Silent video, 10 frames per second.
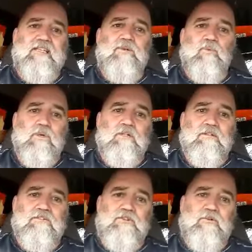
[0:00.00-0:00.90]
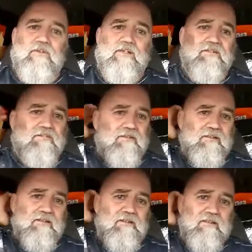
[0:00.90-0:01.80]
that he will do this.
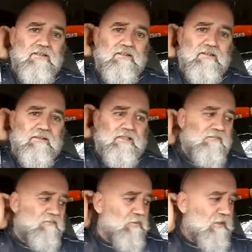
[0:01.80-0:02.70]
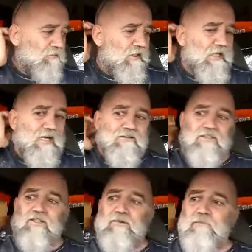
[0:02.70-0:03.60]
And for anybody out
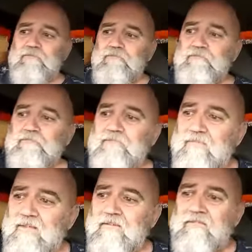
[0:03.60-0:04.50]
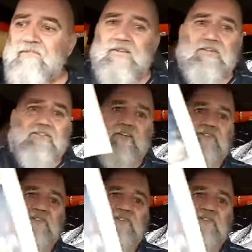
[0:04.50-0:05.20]
there, this is a